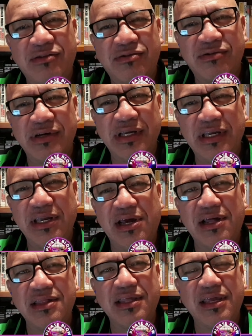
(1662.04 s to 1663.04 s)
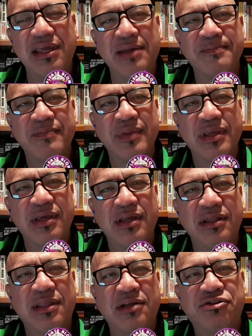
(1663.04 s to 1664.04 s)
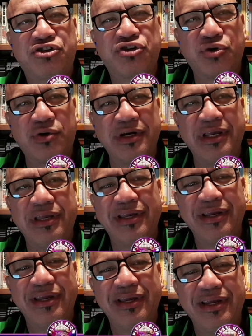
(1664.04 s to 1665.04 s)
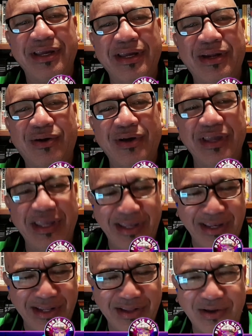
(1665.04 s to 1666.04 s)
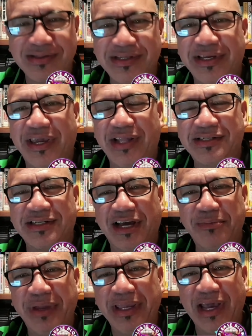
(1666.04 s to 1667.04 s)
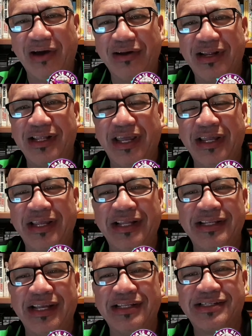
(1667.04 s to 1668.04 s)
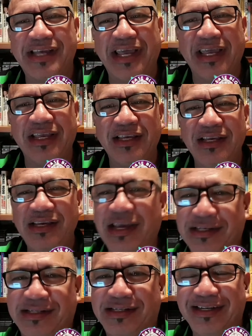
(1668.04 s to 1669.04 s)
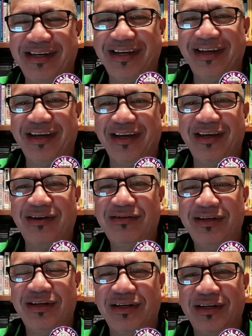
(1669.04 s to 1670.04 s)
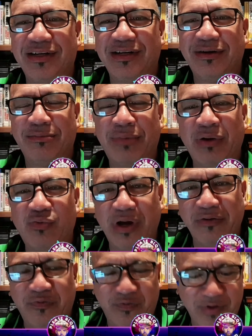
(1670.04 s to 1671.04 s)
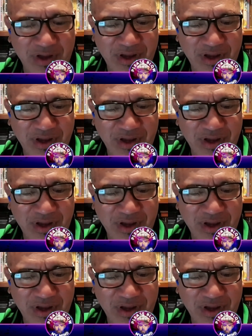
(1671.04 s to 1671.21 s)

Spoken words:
hear the joy, in those kids coming out and saying yes, my wife